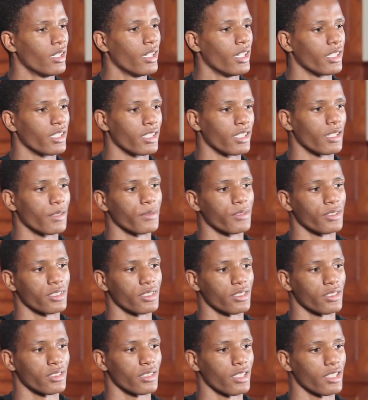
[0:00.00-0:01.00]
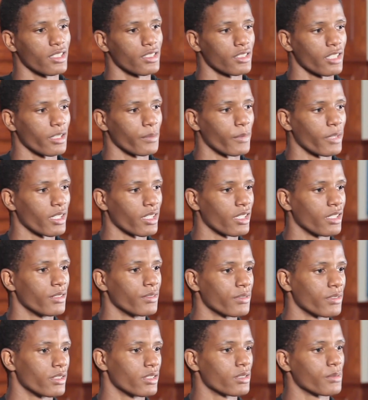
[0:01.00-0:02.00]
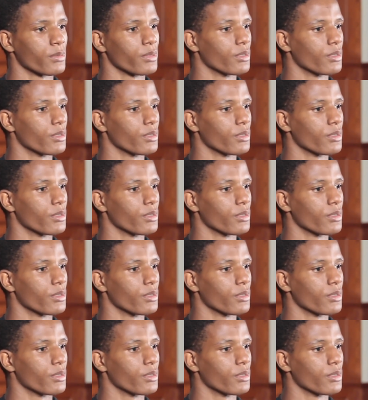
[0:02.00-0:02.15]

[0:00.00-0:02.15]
and then ever since then it's like my confidence